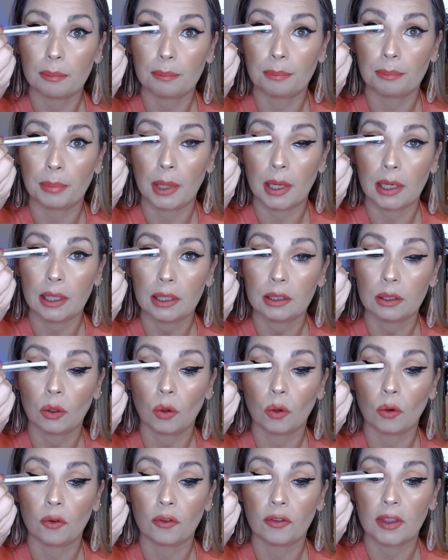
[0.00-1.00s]
part
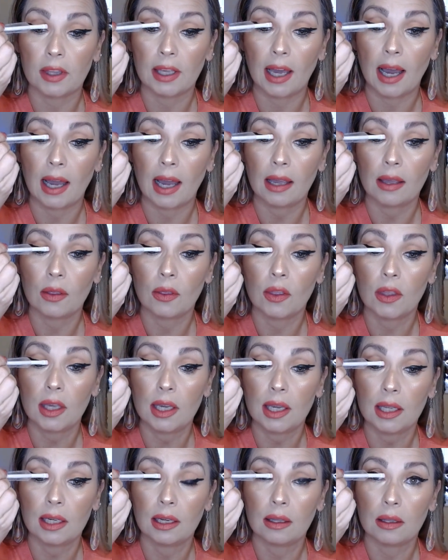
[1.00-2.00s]
of the eye, the
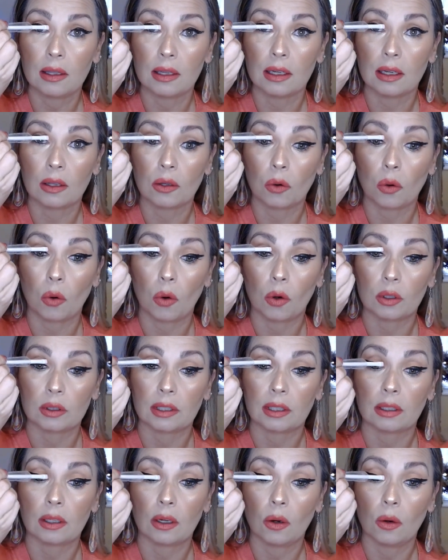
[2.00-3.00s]
inner inner
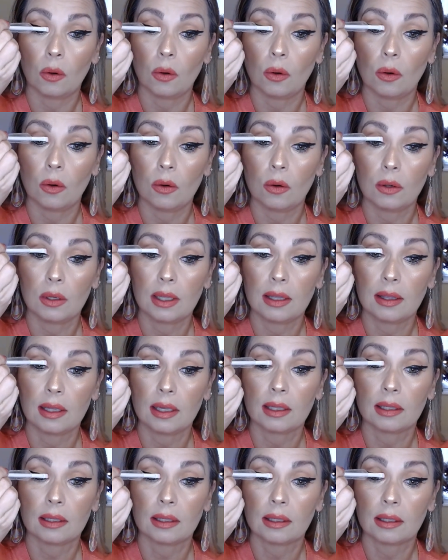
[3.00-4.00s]
corner, only
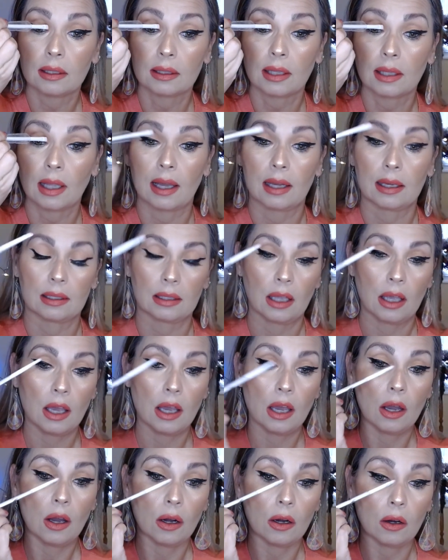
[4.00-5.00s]
this side.
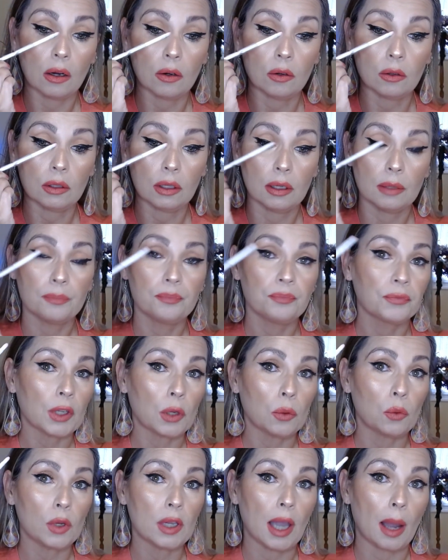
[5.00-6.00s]
All
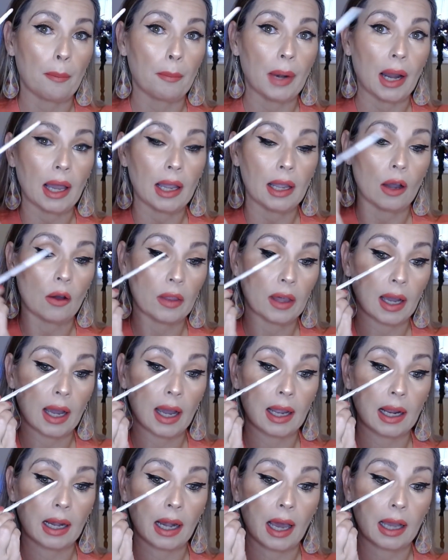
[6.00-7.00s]
we apply our
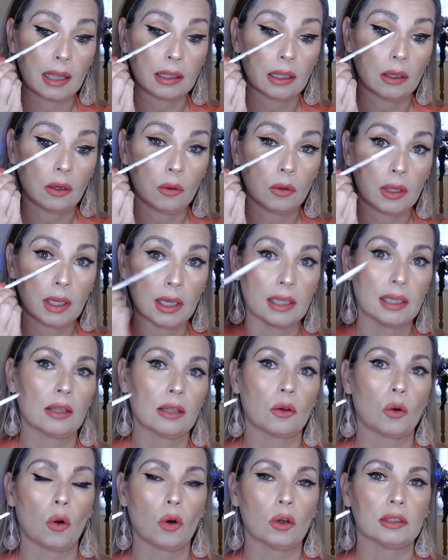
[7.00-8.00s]
highlighter on the inner
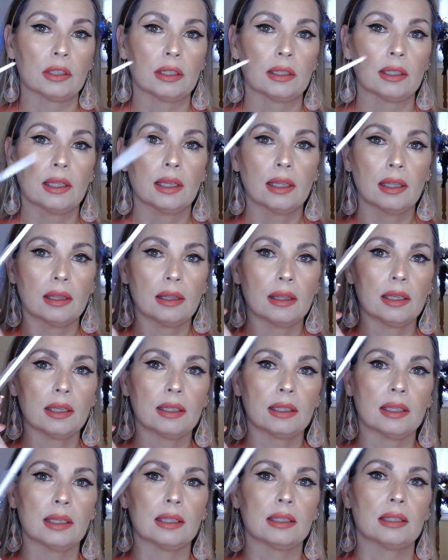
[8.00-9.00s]
corner. This
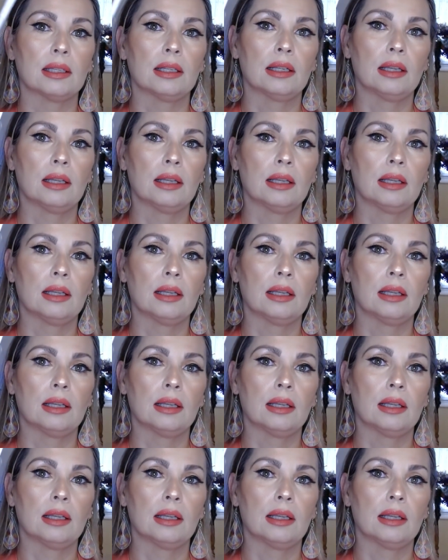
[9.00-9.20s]
is